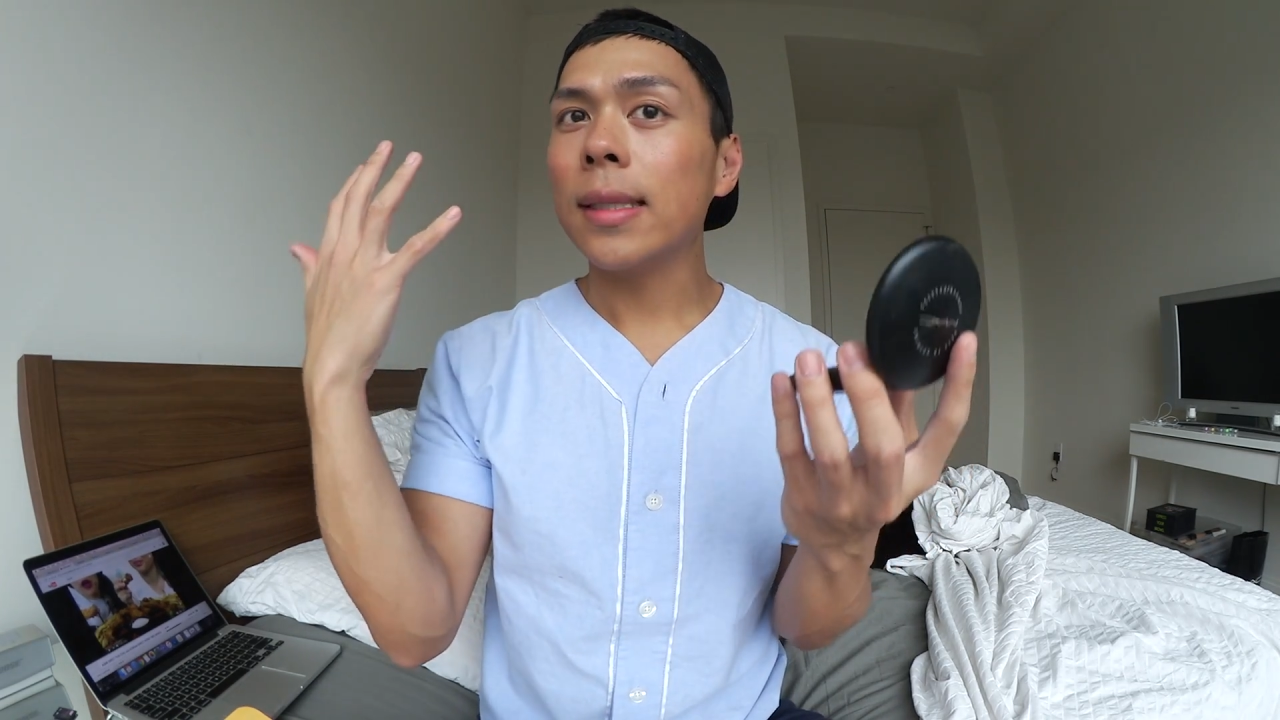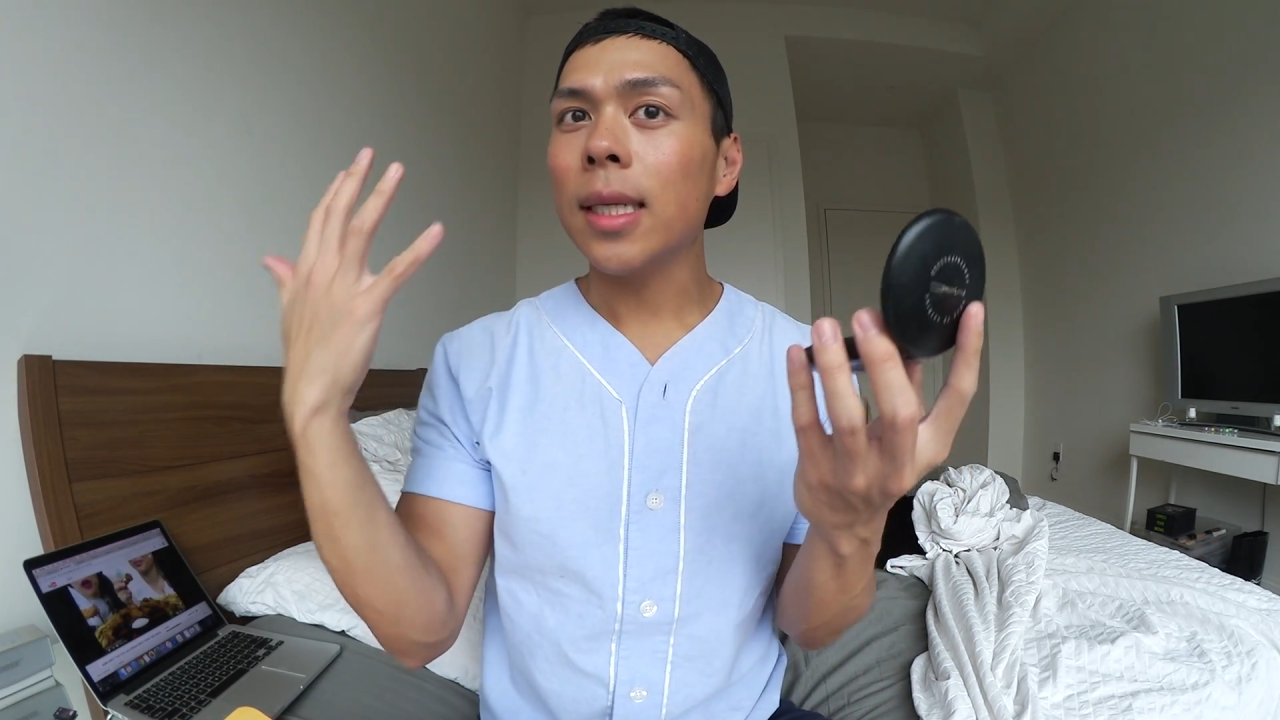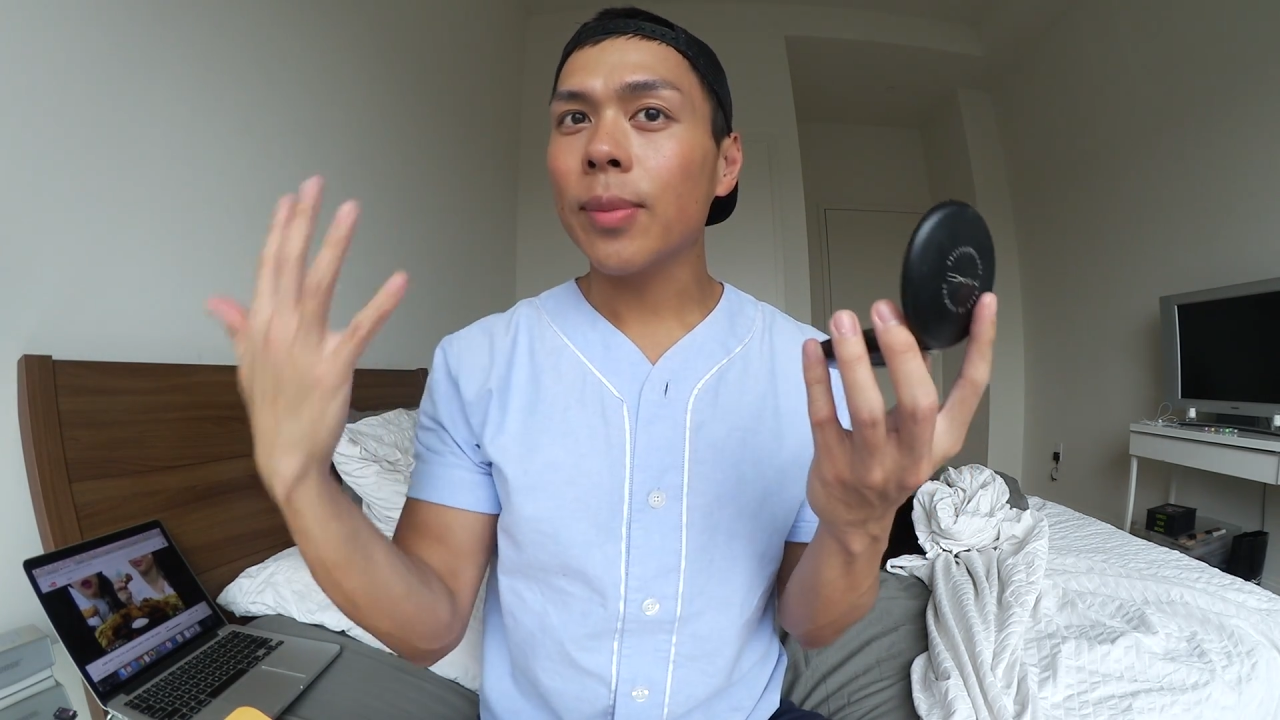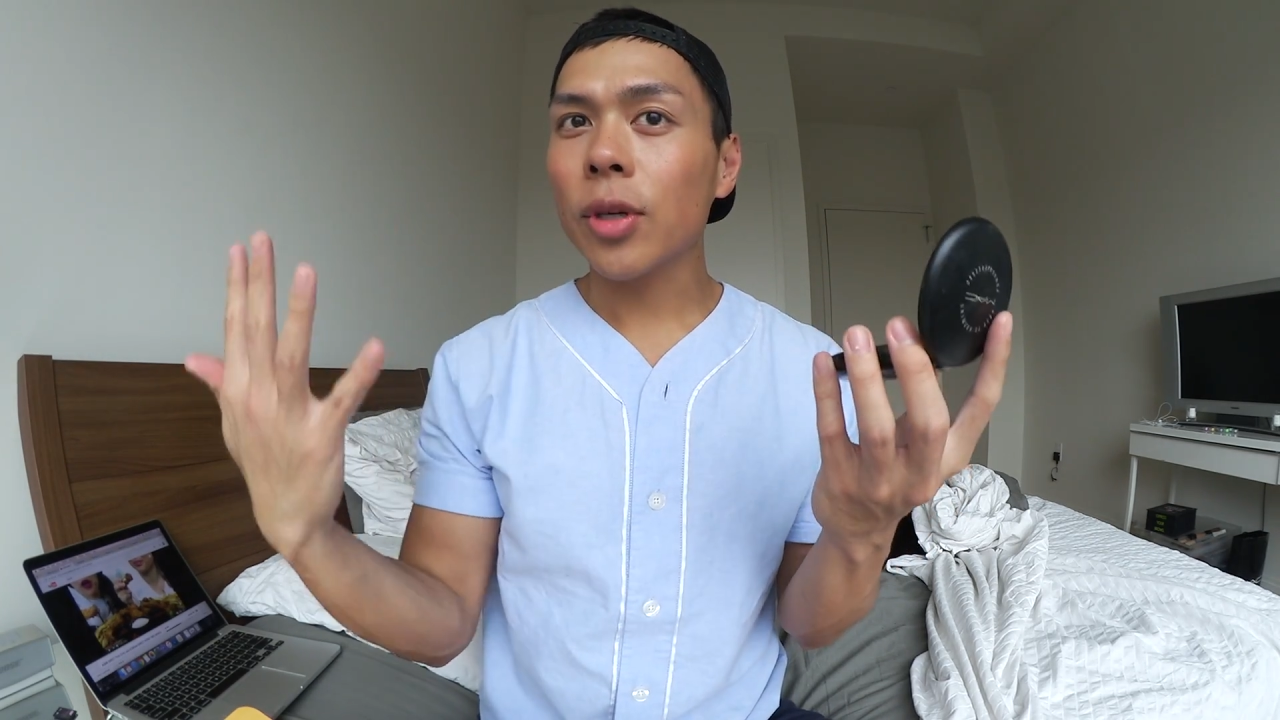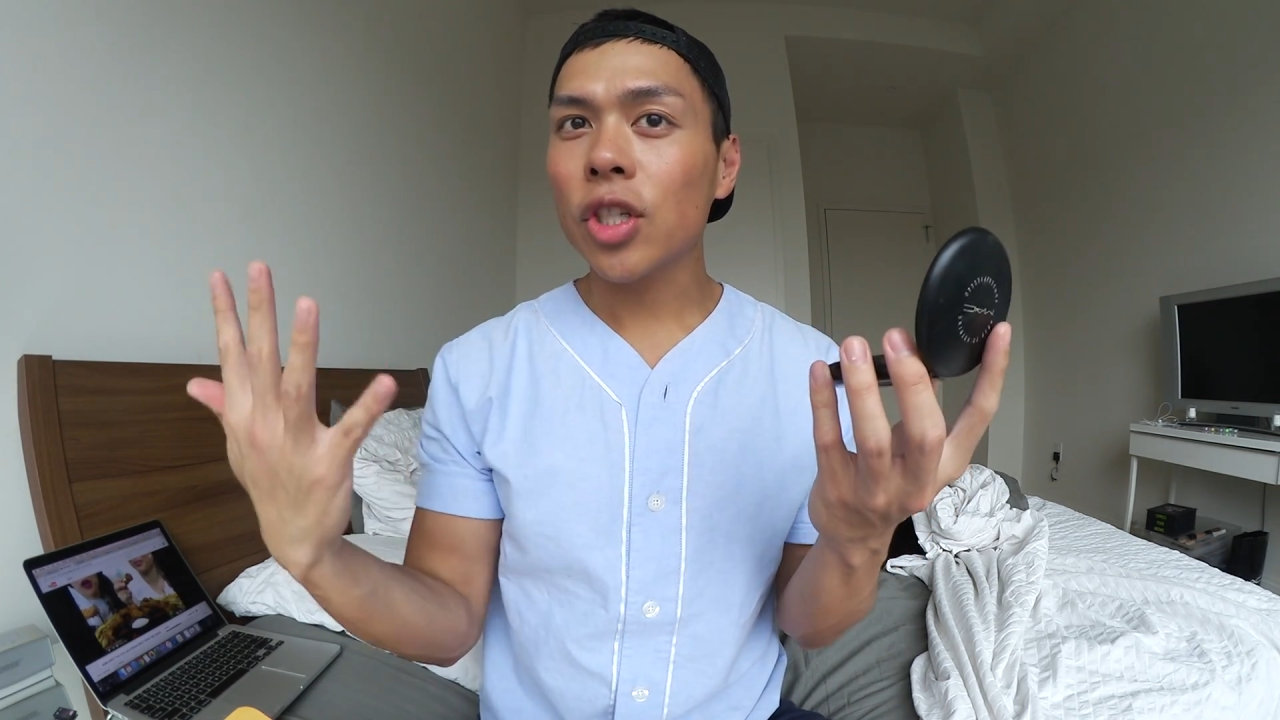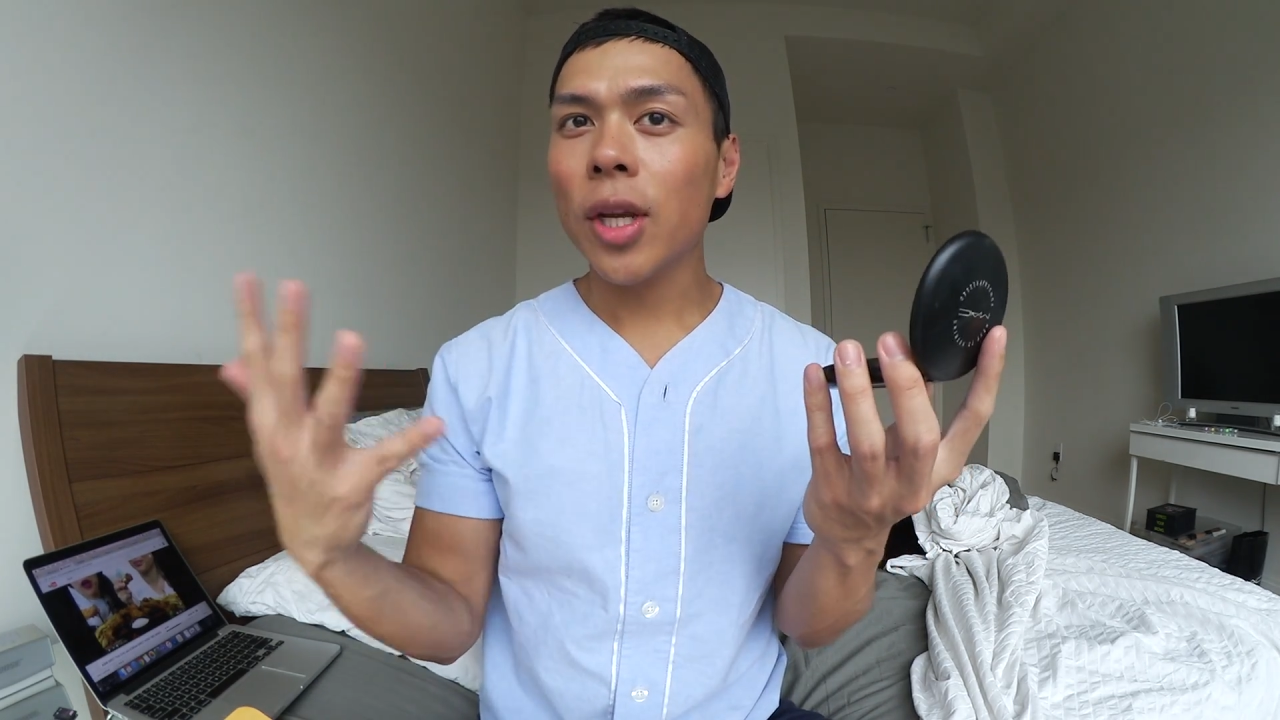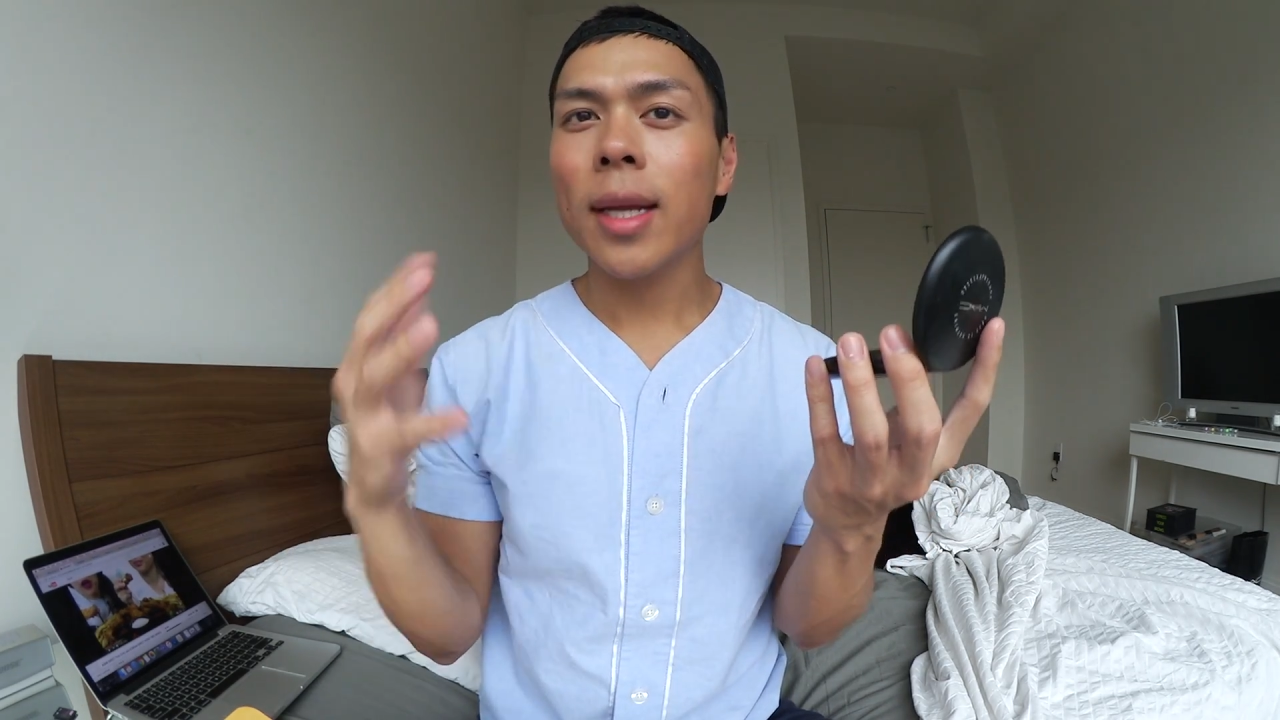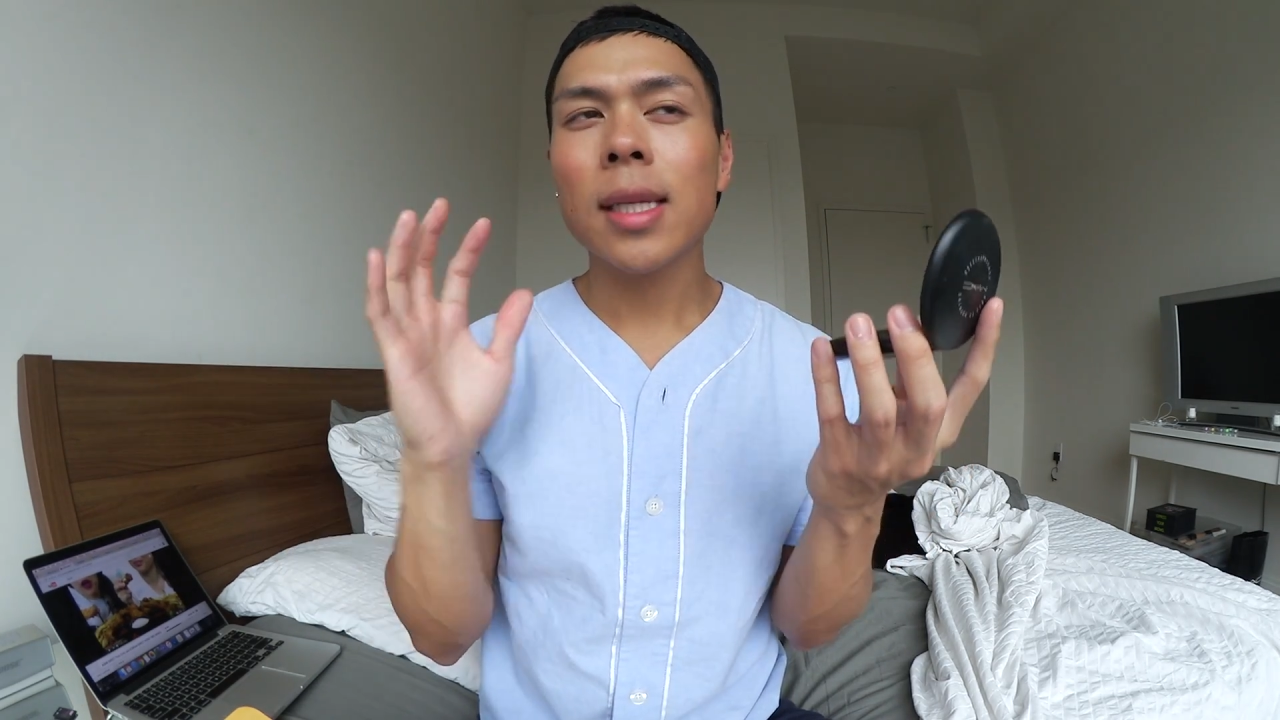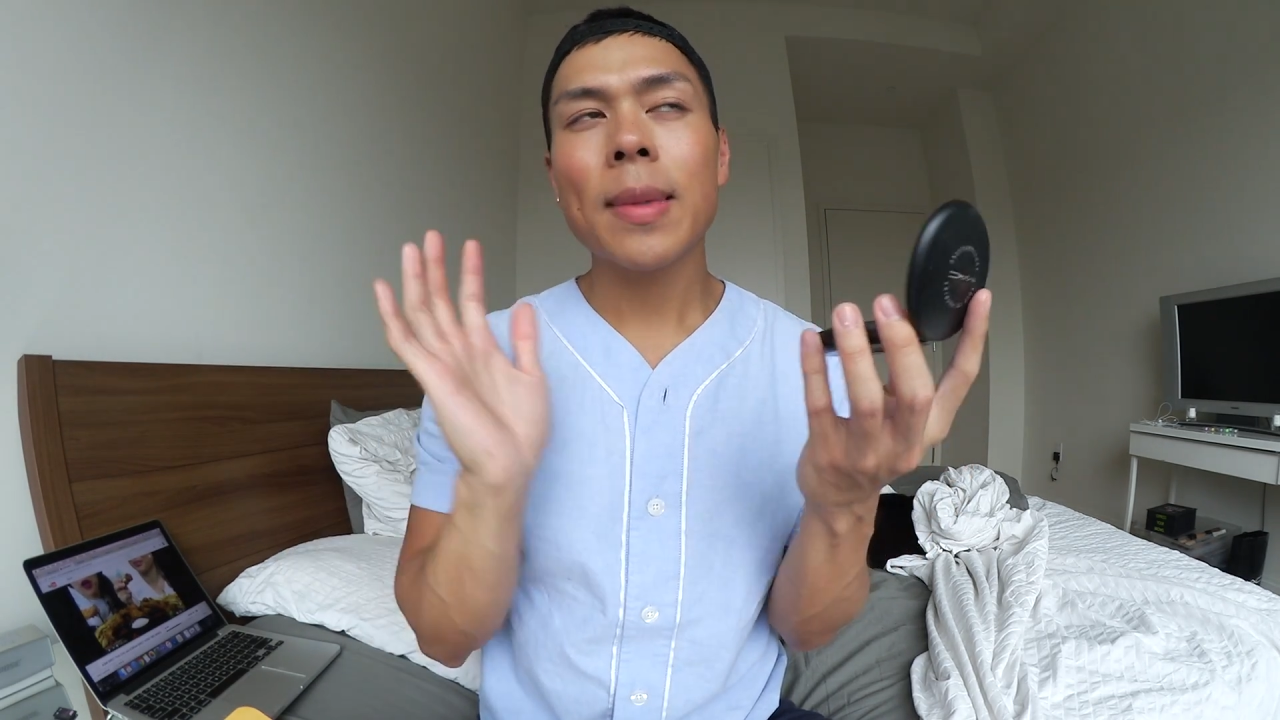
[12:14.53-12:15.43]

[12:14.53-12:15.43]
deeper shade,